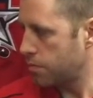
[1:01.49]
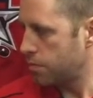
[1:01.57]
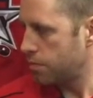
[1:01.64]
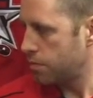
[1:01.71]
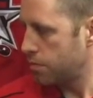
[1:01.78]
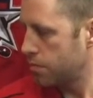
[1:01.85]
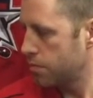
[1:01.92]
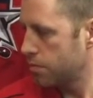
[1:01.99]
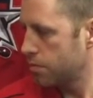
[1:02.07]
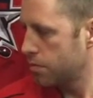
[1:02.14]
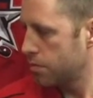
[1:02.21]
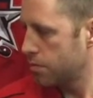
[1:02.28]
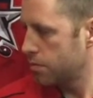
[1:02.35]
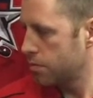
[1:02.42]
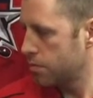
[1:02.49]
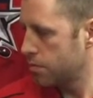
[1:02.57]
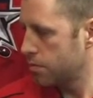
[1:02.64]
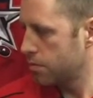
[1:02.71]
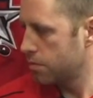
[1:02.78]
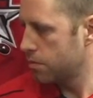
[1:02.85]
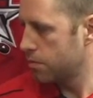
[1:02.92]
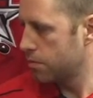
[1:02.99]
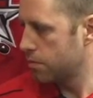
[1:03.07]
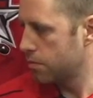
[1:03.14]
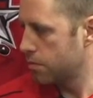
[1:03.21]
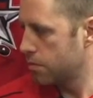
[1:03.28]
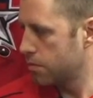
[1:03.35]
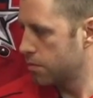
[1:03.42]

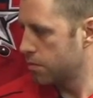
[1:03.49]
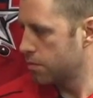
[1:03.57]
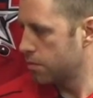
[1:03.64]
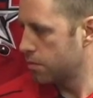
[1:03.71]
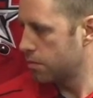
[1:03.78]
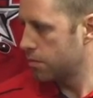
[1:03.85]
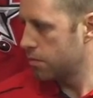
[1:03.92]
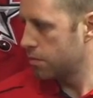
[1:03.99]
(silent)